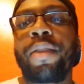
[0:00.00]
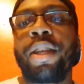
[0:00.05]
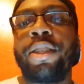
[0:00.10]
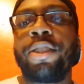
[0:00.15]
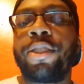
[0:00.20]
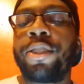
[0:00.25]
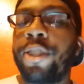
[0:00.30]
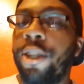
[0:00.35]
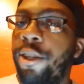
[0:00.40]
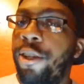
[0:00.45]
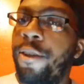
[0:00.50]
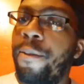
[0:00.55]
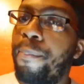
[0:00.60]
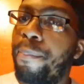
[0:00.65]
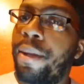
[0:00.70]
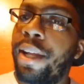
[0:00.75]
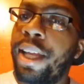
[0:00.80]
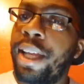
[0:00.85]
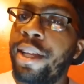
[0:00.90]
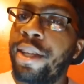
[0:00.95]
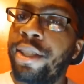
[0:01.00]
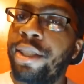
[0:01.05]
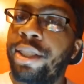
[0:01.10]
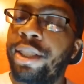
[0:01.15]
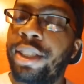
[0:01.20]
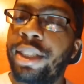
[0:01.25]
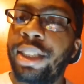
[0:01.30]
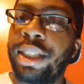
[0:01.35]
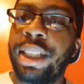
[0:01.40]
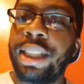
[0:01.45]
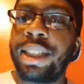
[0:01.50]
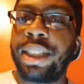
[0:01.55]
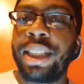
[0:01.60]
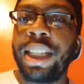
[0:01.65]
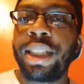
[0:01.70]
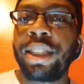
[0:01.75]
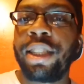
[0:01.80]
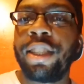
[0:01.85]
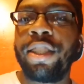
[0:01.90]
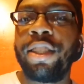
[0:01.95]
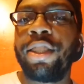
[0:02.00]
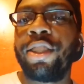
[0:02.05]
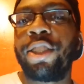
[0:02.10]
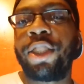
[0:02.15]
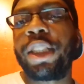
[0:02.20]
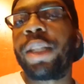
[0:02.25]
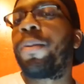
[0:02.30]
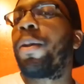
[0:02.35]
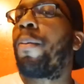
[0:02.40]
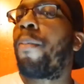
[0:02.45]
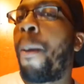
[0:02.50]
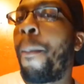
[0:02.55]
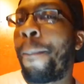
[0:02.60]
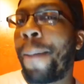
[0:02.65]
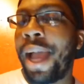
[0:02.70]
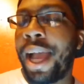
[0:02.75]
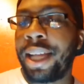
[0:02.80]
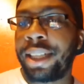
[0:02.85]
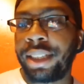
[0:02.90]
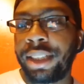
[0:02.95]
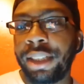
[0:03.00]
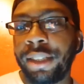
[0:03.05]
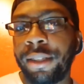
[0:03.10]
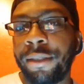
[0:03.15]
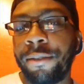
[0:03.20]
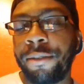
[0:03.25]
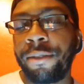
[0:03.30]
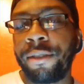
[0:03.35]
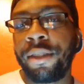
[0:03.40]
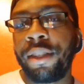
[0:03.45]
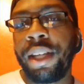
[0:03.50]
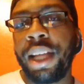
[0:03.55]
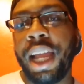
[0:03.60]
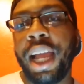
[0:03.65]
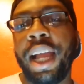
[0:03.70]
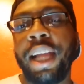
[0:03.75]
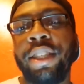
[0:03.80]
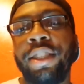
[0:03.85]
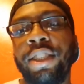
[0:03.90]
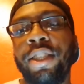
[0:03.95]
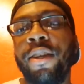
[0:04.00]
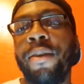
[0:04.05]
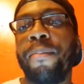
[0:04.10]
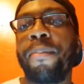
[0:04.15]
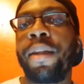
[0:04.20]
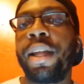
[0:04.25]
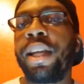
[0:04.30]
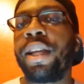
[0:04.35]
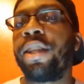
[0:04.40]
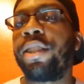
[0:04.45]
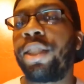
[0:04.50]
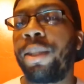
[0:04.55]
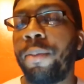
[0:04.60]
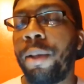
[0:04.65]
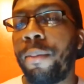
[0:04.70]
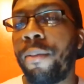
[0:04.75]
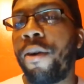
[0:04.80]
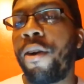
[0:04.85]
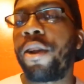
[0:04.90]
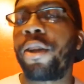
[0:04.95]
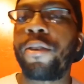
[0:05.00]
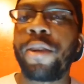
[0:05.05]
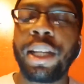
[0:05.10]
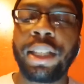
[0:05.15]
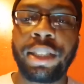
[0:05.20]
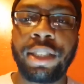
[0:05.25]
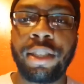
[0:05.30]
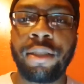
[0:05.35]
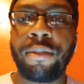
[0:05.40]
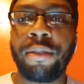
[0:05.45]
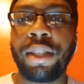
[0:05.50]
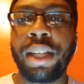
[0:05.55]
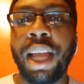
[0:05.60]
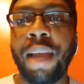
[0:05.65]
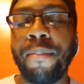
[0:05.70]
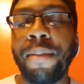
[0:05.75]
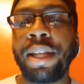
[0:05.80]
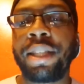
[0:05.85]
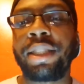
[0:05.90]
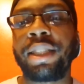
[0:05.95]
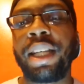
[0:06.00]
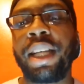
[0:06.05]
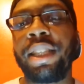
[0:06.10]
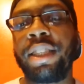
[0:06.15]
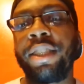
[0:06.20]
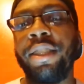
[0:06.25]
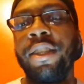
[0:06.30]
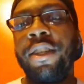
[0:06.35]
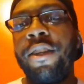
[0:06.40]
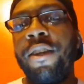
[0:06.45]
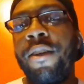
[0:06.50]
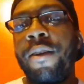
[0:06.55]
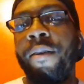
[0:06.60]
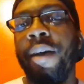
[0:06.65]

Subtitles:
certain players this season should be more passive, and certain players should be more aggressive. If that makes sense.